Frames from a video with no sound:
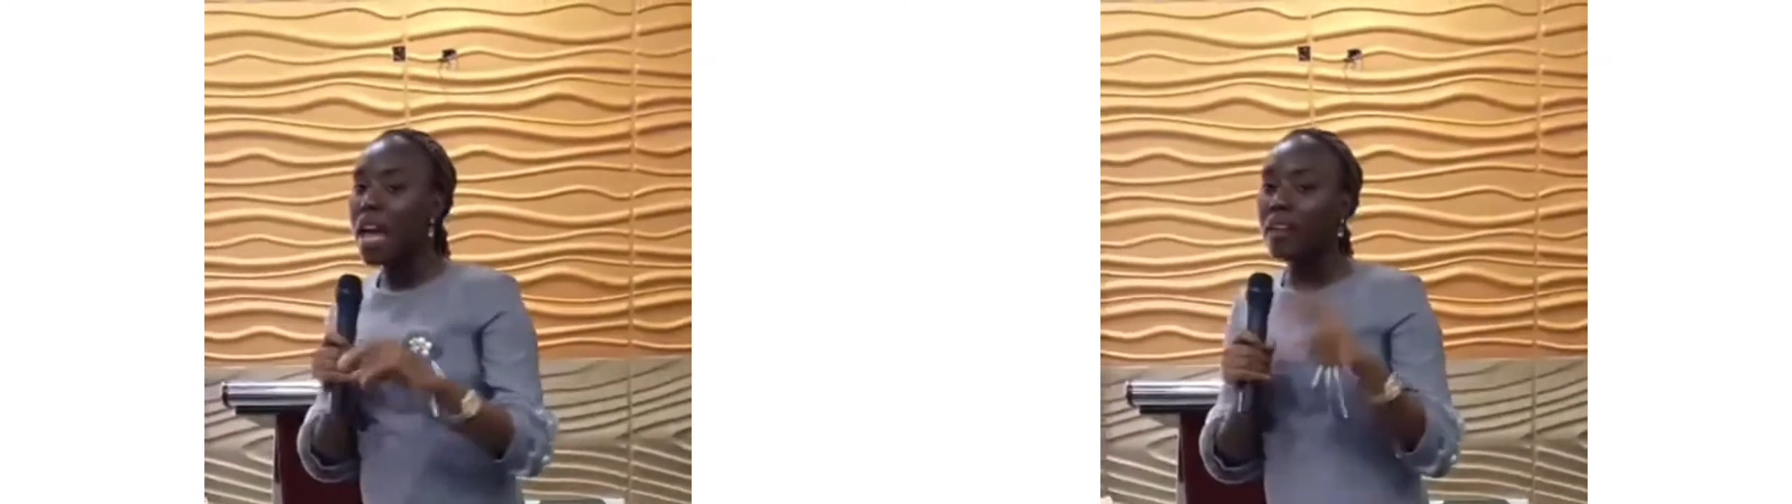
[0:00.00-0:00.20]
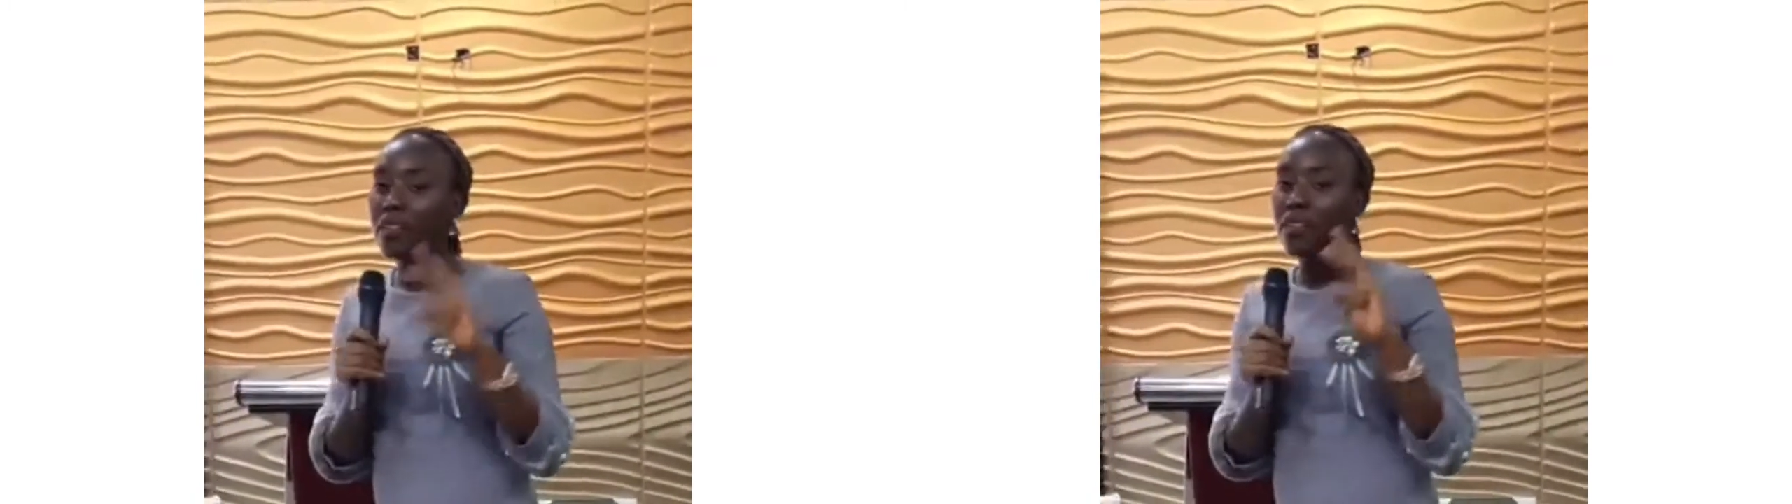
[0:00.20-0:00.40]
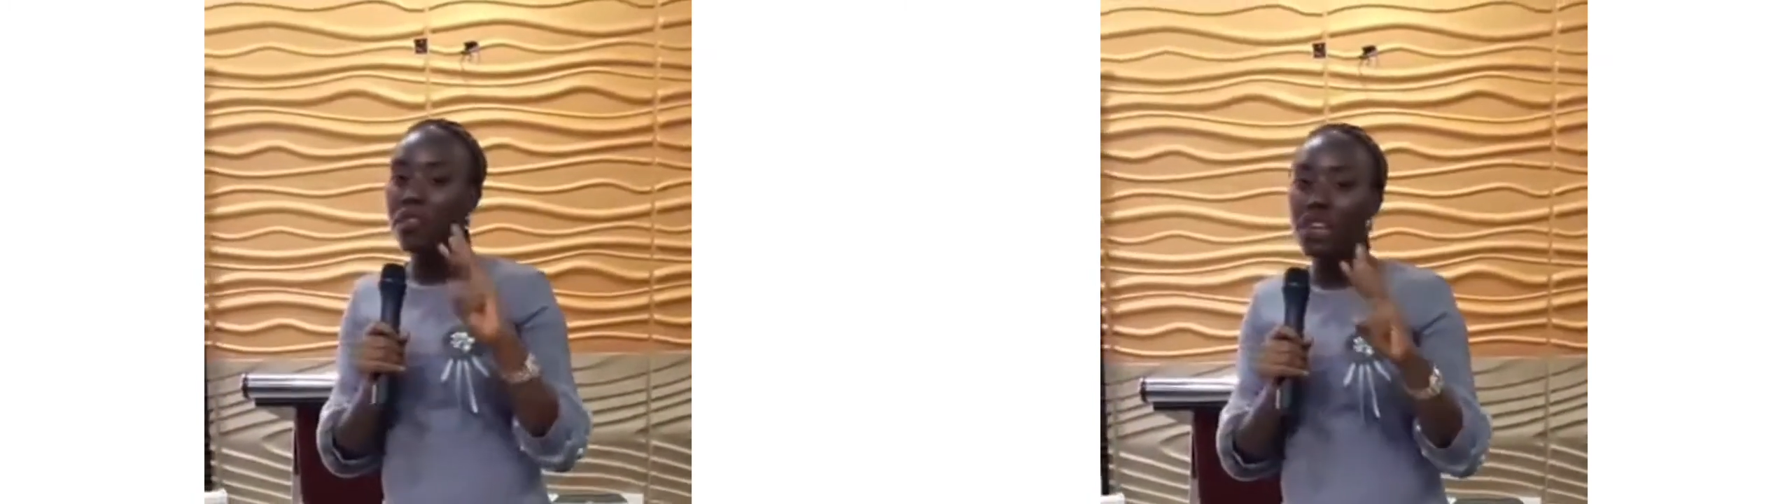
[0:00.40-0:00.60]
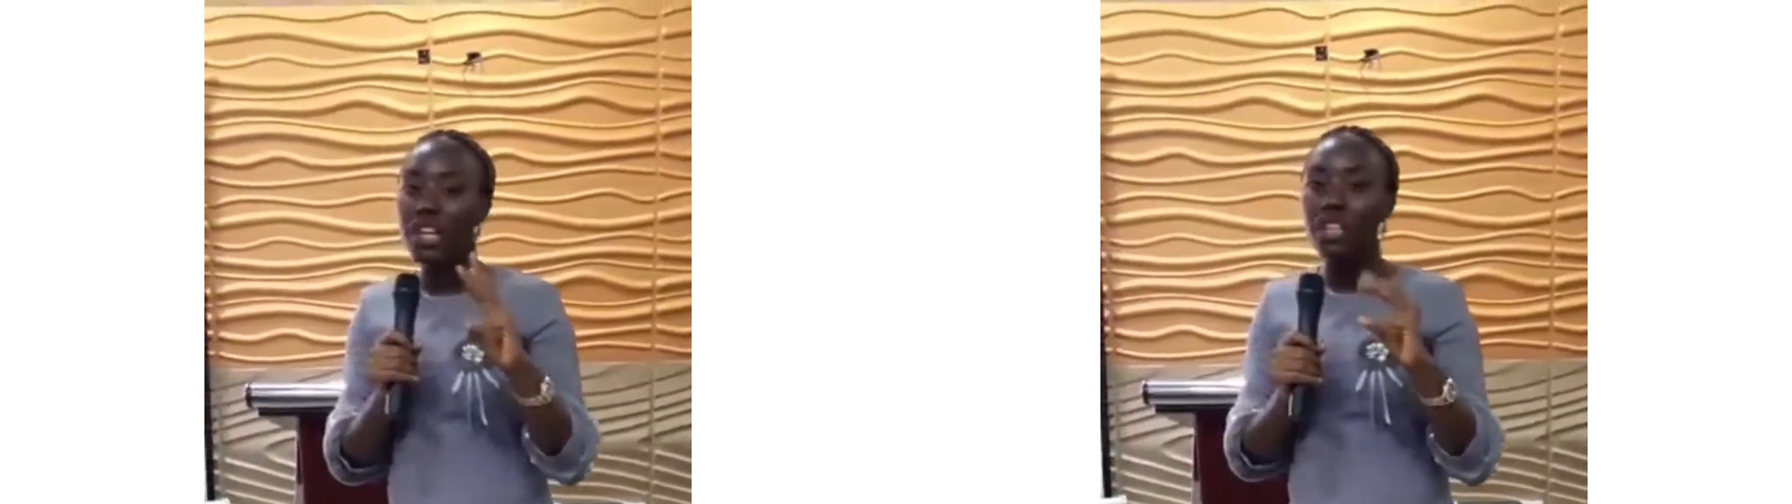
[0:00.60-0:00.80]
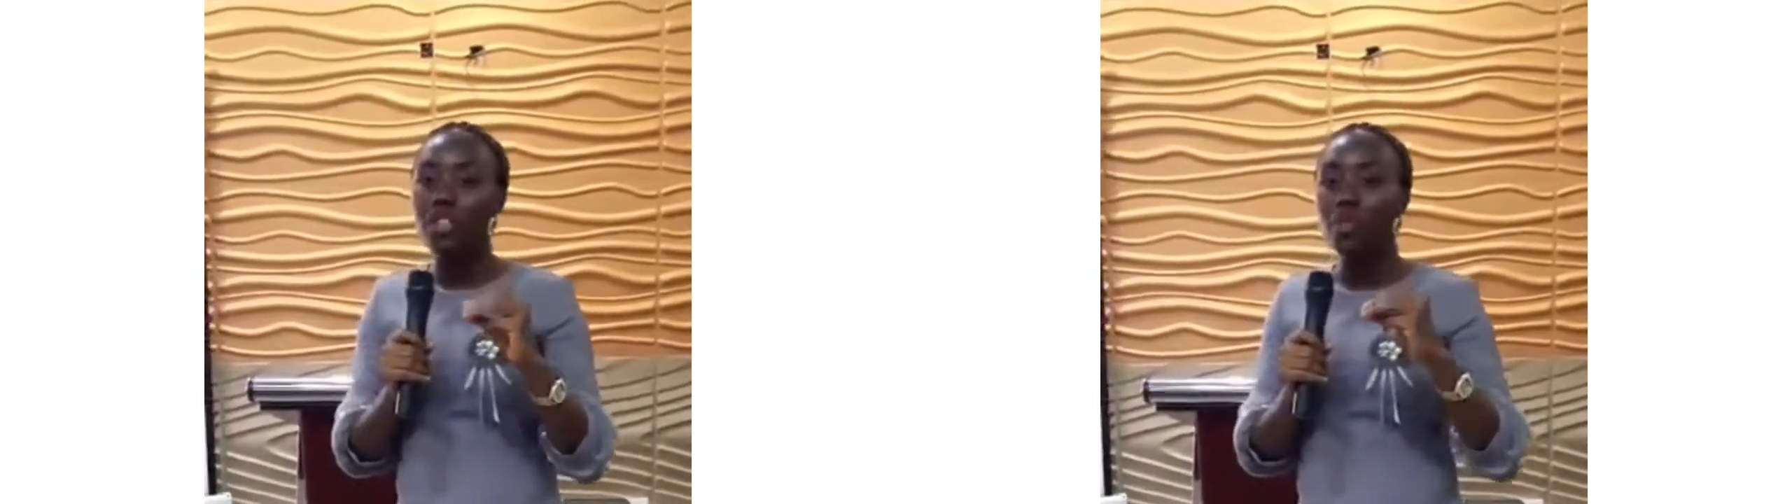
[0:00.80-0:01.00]
full,
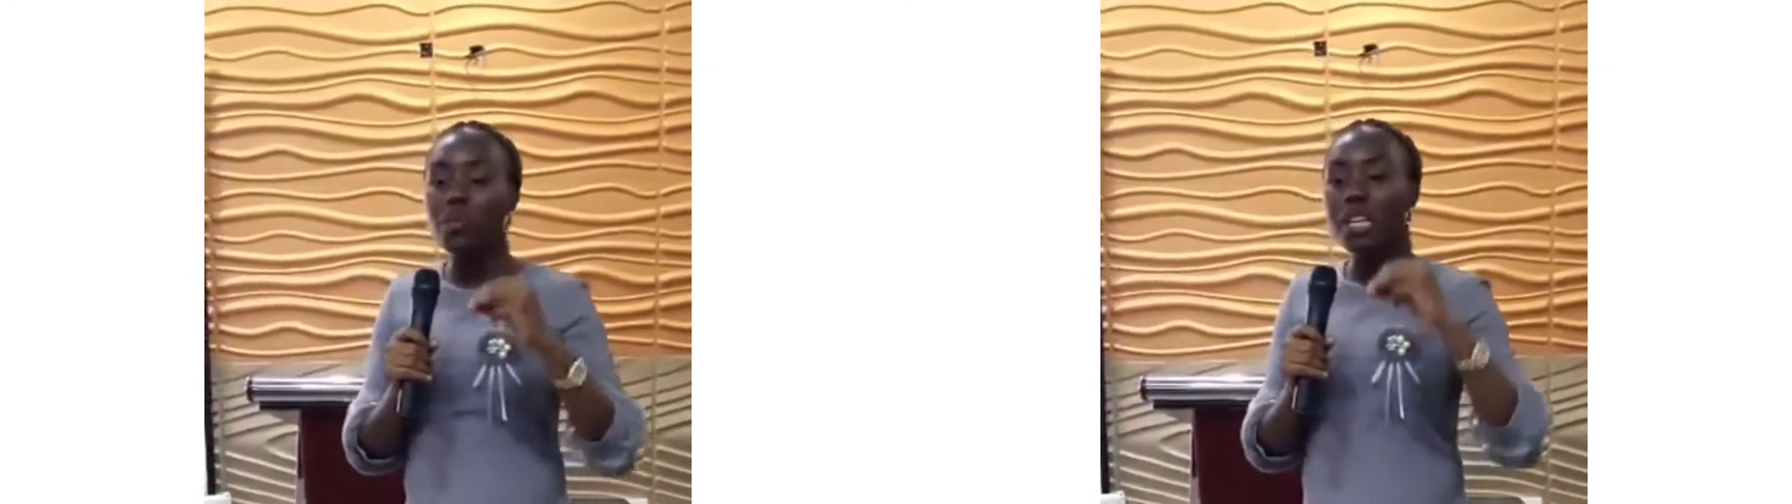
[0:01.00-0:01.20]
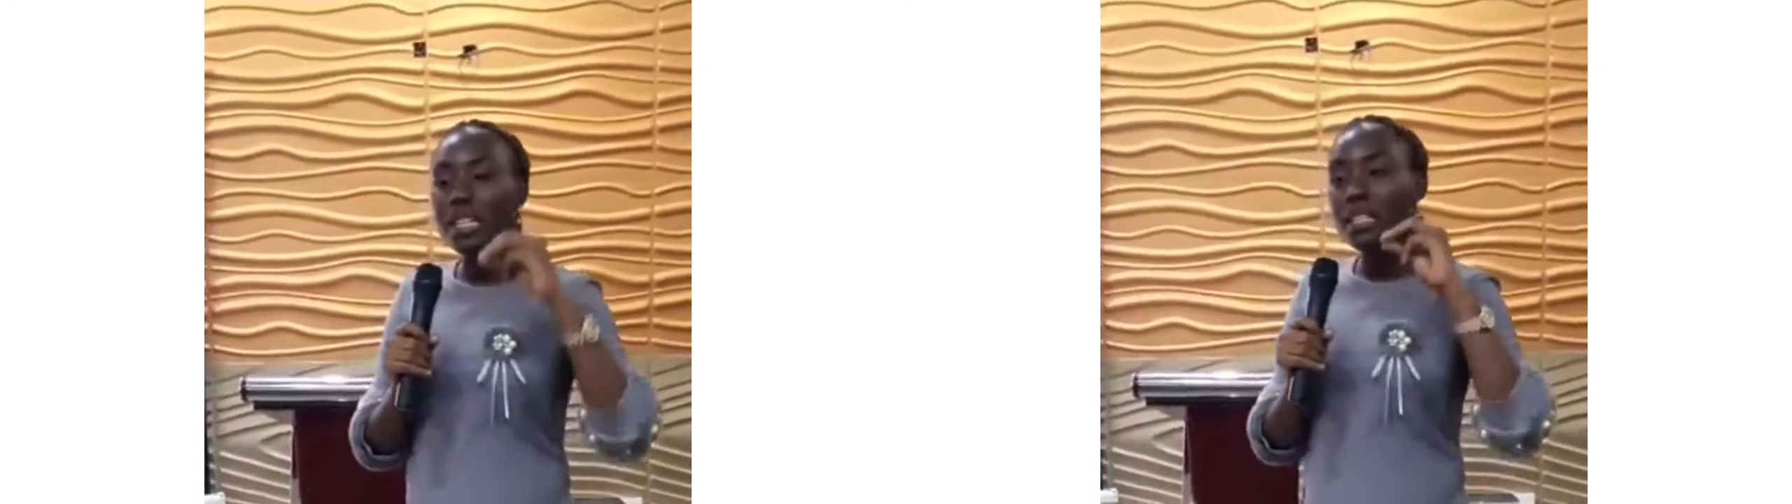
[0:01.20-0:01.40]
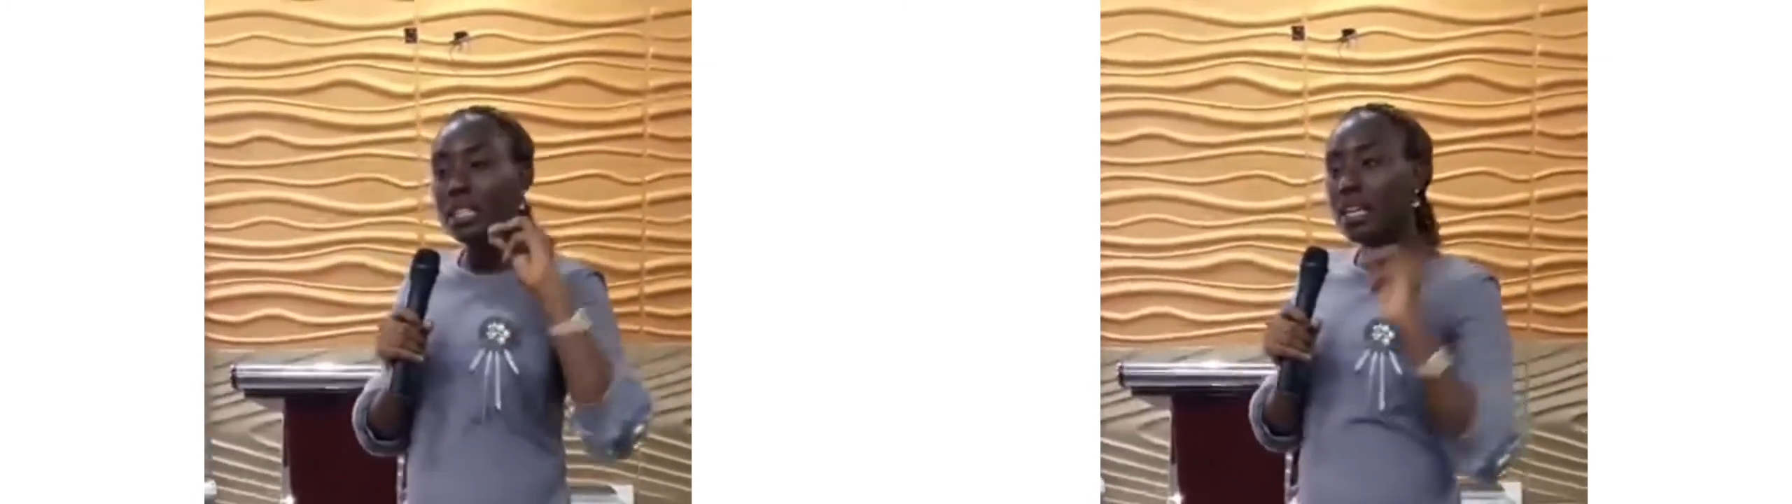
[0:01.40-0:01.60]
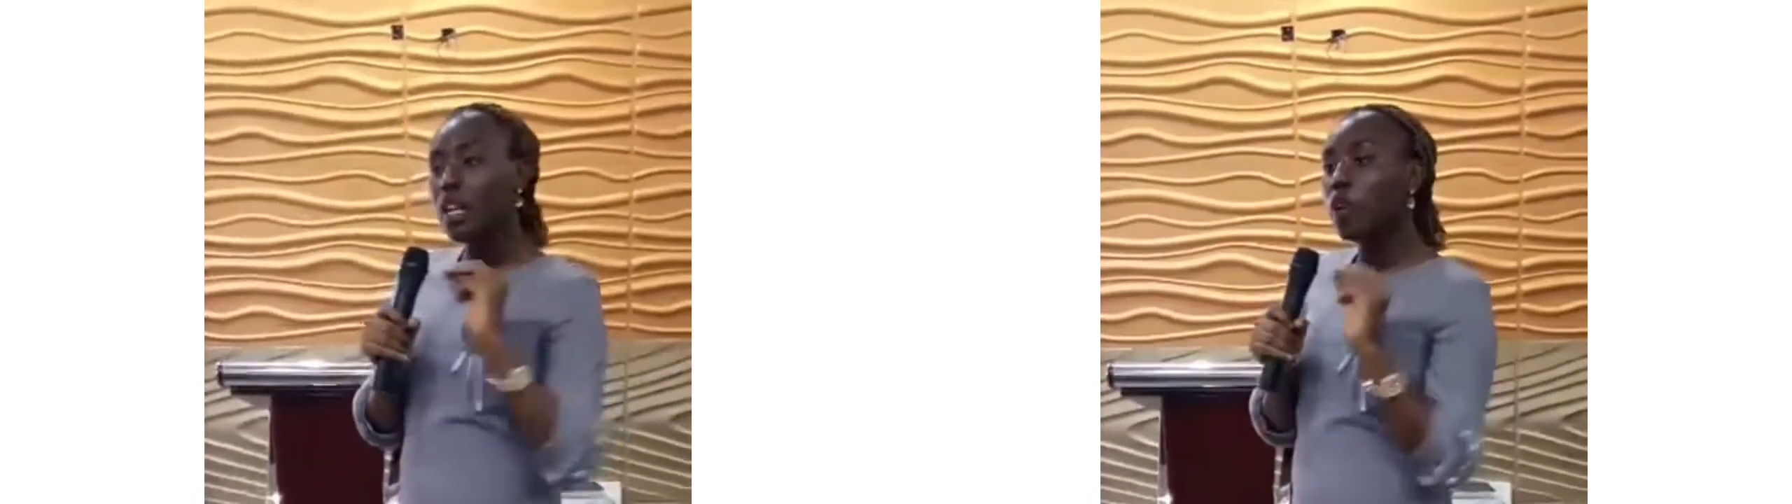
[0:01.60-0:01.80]
complete.